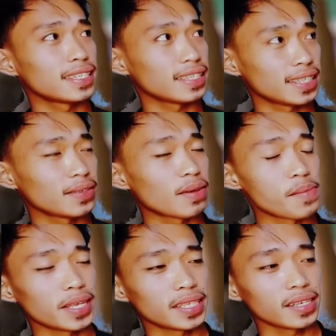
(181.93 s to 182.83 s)
and
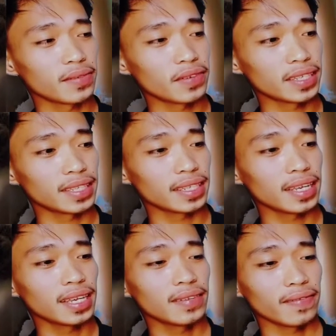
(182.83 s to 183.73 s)
domestic tourists
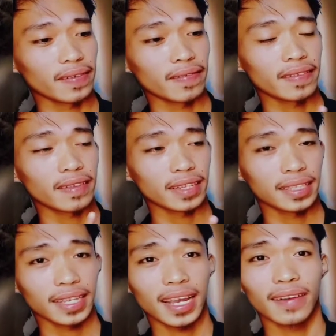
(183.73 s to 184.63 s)
in the
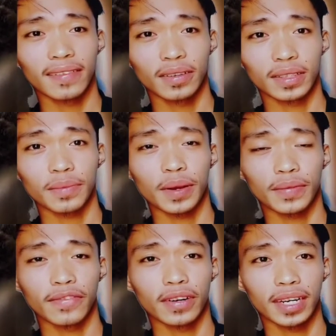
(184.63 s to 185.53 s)
Netherlands rose
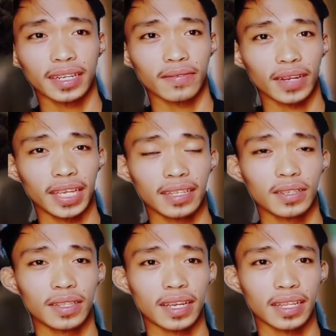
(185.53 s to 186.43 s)
about 42
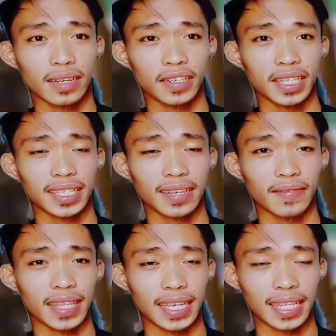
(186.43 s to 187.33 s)
million in
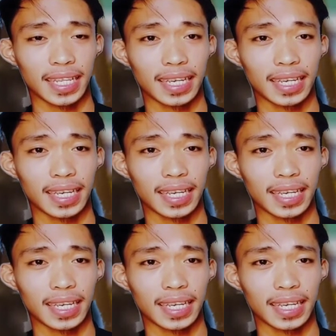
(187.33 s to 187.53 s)
2017.